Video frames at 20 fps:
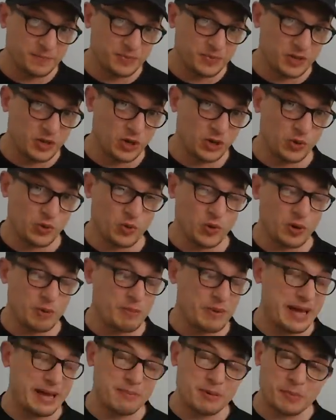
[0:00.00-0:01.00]
who were
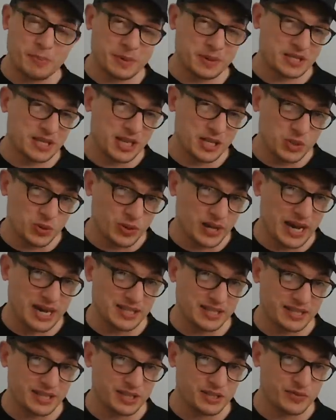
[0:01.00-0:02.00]
maybe potential
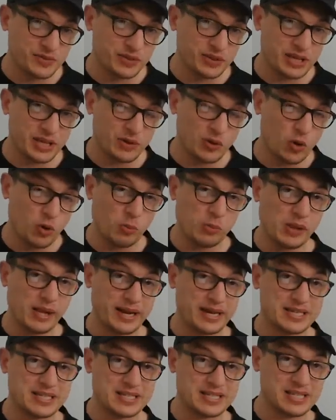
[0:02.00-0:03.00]
candidates for that All
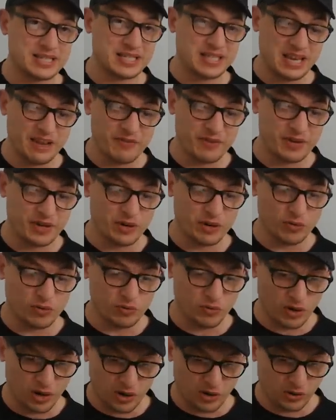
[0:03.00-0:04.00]
Blacks 7
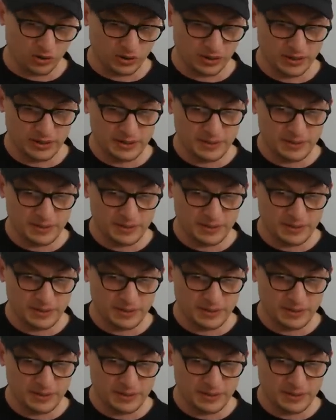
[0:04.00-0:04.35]
role.